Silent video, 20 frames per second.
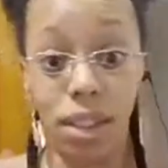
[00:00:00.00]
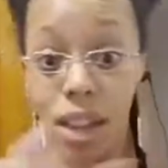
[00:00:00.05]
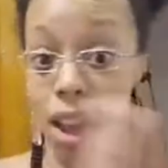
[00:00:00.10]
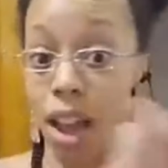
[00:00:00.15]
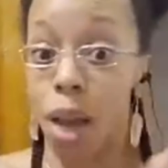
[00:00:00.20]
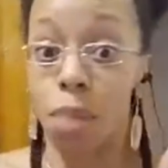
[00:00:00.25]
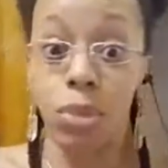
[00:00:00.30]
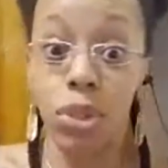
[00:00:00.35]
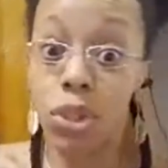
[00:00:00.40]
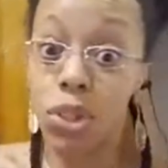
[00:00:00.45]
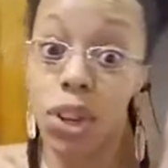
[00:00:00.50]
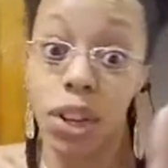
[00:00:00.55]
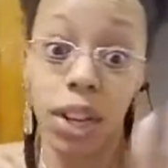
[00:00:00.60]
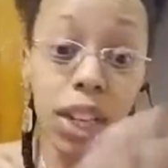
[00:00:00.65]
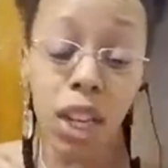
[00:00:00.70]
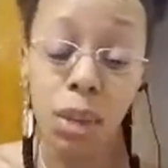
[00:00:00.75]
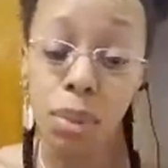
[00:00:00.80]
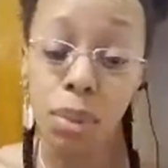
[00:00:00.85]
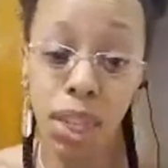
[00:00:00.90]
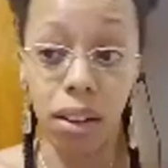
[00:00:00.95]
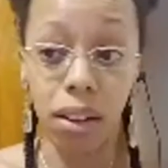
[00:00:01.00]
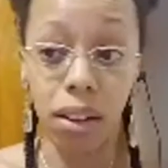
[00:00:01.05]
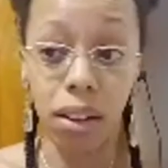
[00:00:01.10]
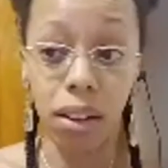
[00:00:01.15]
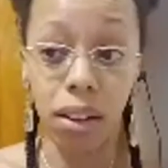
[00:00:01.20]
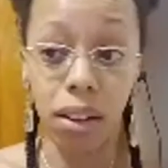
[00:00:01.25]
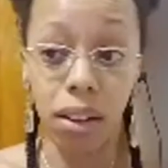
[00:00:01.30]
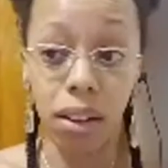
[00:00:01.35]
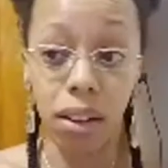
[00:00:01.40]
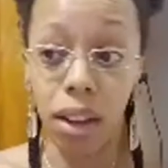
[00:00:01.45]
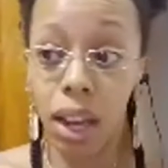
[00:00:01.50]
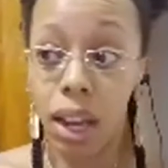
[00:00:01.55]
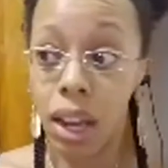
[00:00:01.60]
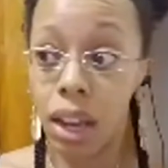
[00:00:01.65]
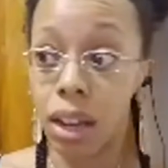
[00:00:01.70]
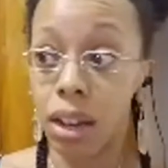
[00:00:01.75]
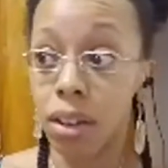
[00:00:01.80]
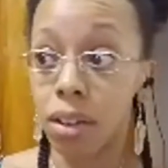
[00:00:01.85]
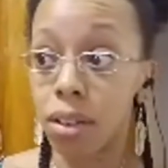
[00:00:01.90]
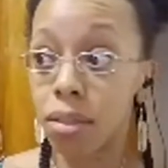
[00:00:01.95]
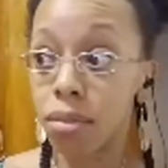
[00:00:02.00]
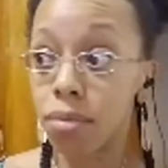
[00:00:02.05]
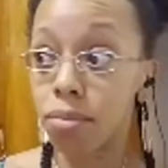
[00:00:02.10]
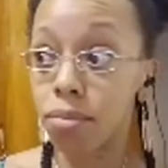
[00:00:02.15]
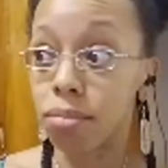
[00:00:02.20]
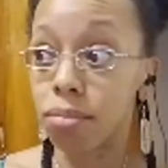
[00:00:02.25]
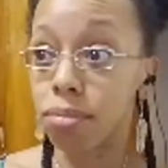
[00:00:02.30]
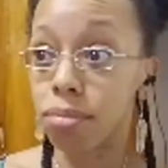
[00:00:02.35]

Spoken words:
I'm just going to keep seeing it. And